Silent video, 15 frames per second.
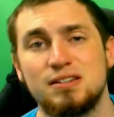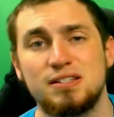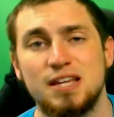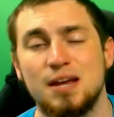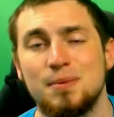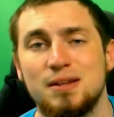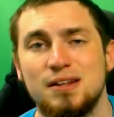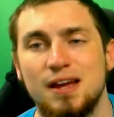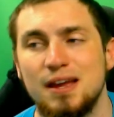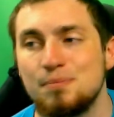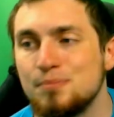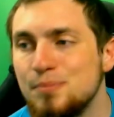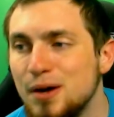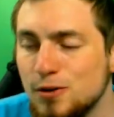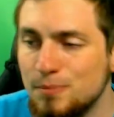and staying up at
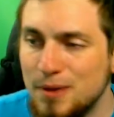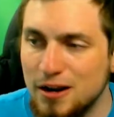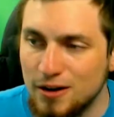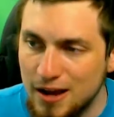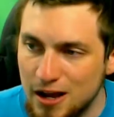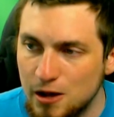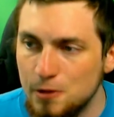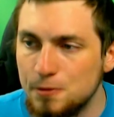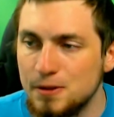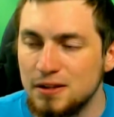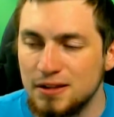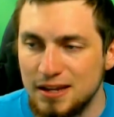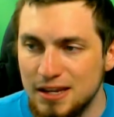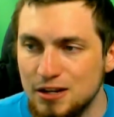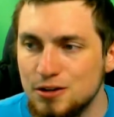night just for a better health
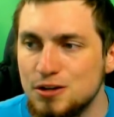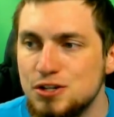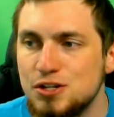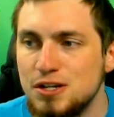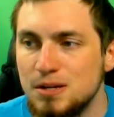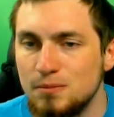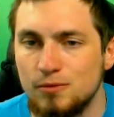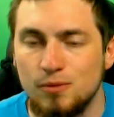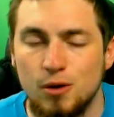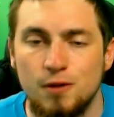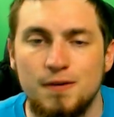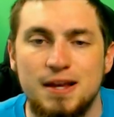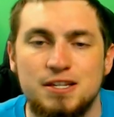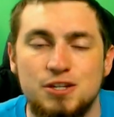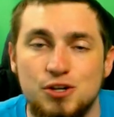and like energy and
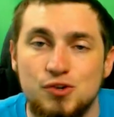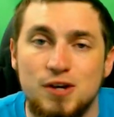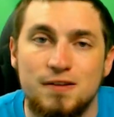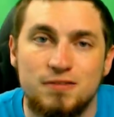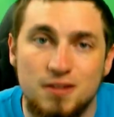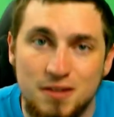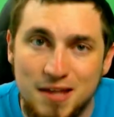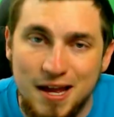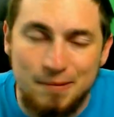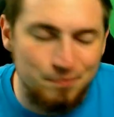motivation and drives like